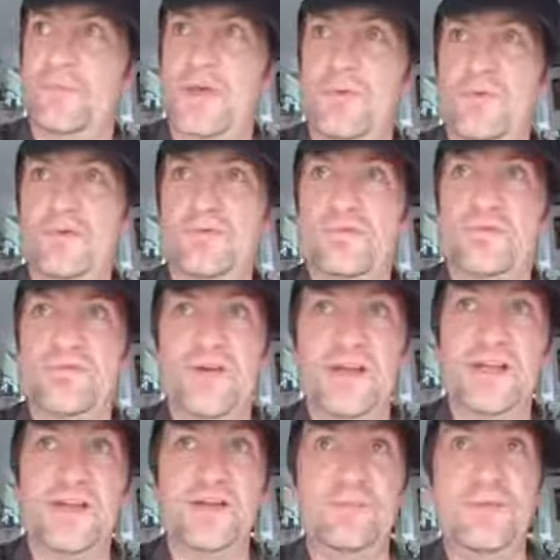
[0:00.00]
I want to
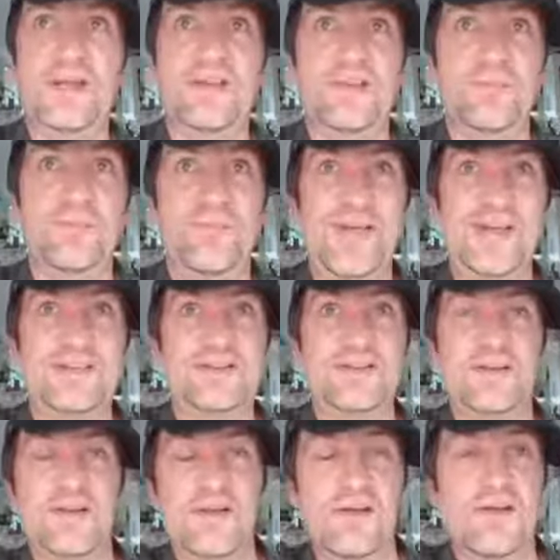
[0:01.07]
refine it and make the
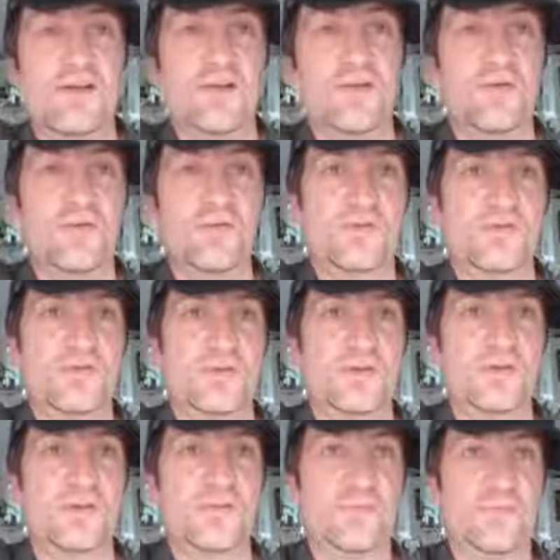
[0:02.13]
best course
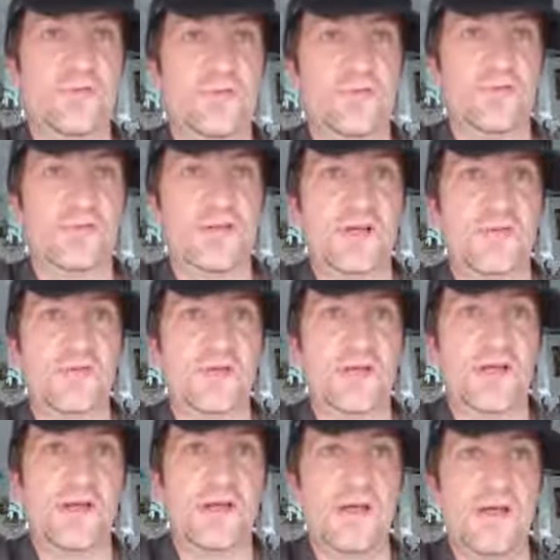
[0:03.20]
and product out
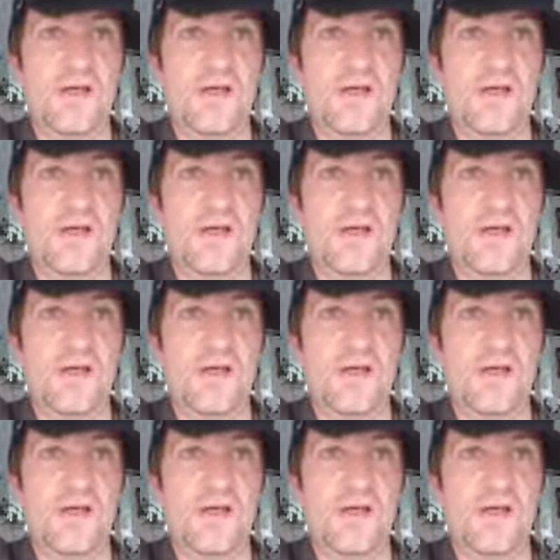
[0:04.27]
there.